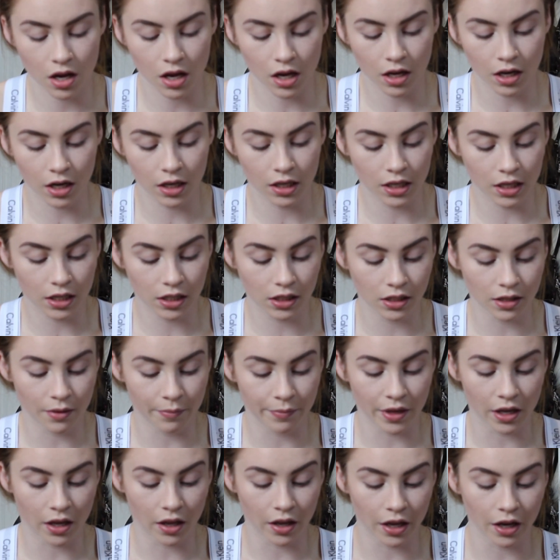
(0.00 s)
and I needed
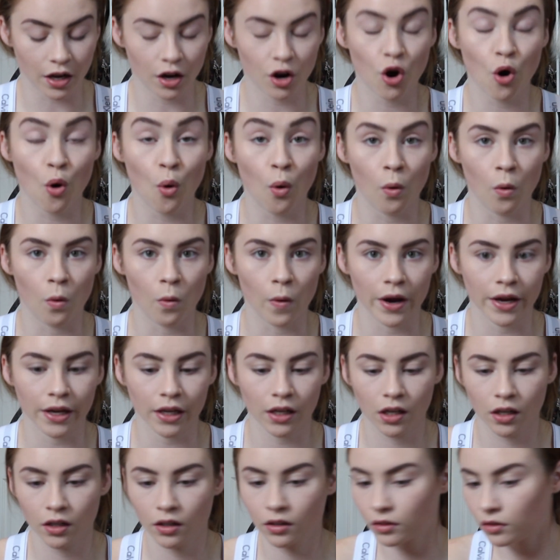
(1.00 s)
something like
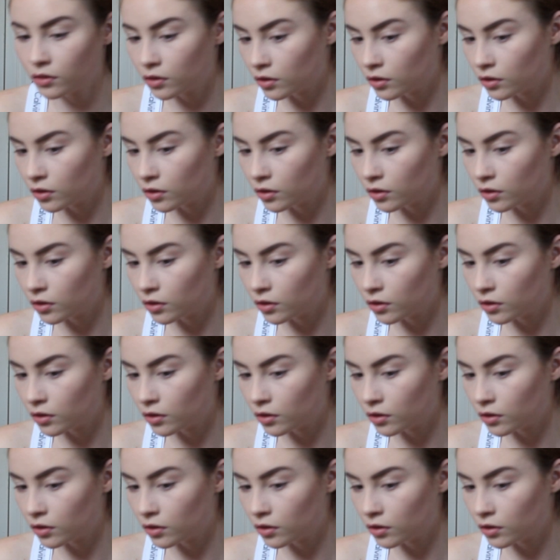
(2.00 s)
quick.